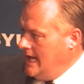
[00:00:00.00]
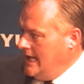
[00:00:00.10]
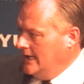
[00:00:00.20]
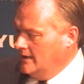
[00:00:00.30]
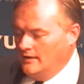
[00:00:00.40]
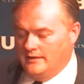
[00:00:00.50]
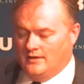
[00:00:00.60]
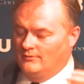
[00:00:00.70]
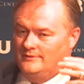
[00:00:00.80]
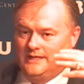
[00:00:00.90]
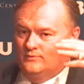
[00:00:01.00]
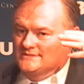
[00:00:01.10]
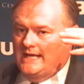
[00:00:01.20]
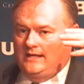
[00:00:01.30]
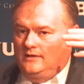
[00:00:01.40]
and you know, it was
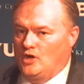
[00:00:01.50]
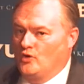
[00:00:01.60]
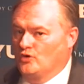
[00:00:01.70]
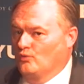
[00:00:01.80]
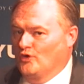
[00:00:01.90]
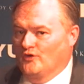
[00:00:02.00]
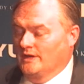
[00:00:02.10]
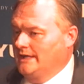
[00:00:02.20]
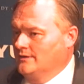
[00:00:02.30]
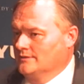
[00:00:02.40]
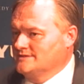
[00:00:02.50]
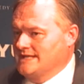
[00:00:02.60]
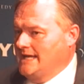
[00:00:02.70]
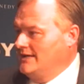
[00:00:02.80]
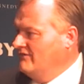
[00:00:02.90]
like know your world leaders,
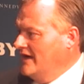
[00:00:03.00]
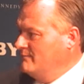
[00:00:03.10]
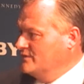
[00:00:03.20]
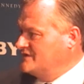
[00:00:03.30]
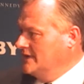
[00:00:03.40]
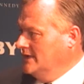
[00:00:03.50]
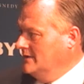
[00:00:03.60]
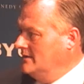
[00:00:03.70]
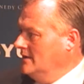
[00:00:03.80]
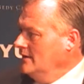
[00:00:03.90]
95%,